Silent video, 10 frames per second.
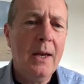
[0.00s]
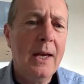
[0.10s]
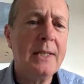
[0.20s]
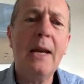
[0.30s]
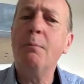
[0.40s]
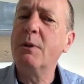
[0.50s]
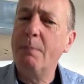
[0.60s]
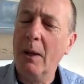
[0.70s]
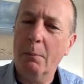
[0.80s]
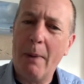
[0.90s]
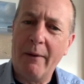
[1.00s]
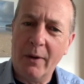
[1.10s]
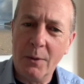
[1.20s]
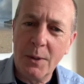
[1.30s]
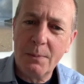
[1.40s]
His name was Bill
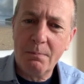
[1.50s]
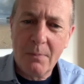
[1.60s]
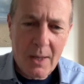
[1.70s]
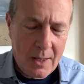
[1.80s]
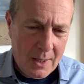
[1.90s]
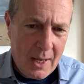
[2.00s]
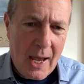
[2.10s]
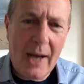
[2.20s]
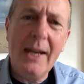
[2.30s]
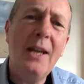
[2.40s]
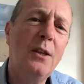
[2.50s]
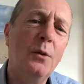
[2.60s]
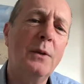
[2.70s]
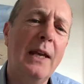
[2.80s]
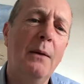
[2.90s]
Barrows, and he
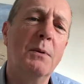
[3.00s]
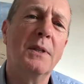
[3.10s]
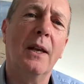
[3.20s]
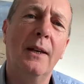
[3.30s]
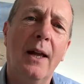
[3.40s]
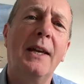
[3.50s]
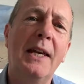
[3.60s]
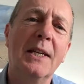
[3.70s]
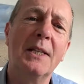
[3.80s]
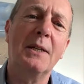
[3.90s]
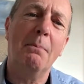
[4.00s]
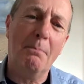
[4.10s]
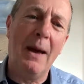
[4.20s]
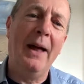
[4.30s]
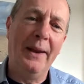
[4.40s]
thought he was the luckiest
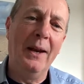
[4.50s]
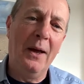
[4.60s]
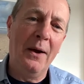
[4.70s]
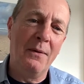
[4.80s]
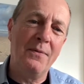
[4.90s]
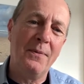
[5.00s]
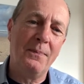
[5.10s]
man alive.